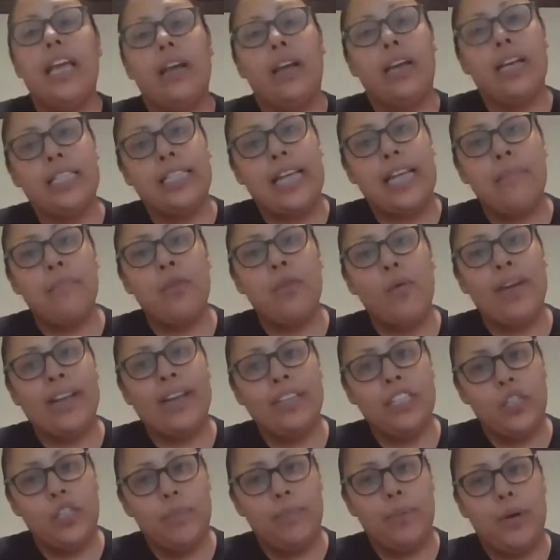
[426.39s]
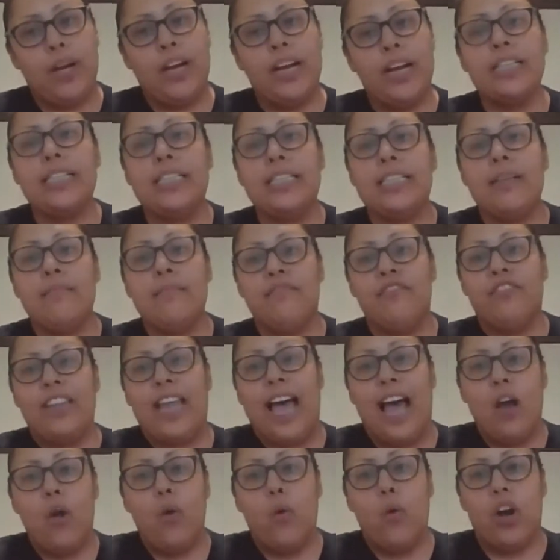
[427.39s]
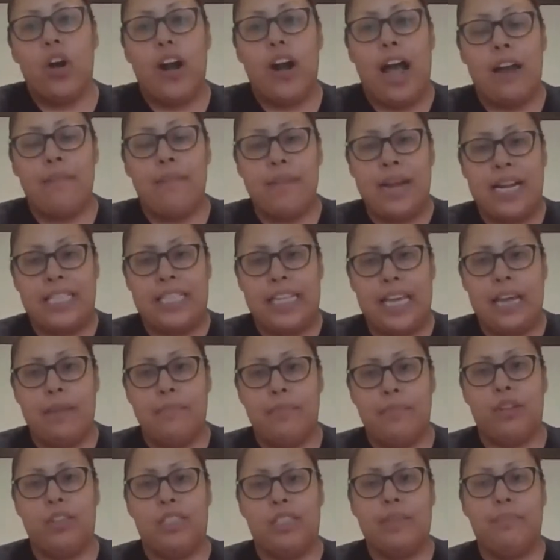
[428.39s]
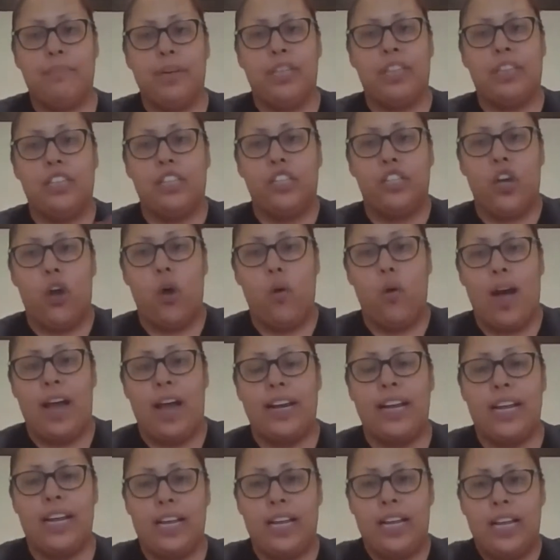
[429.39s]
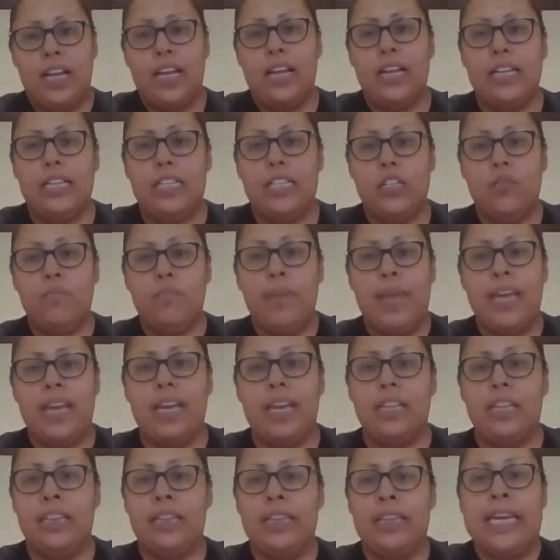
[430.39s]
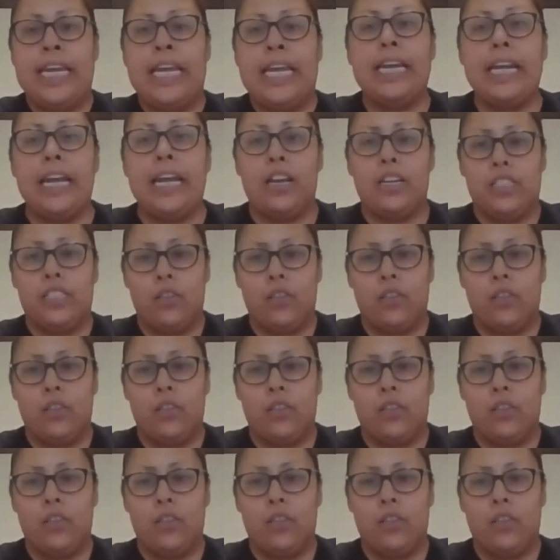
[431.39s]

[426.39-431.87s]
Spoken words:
because I'm going to put some flour on my table to put the dough on it to knead it.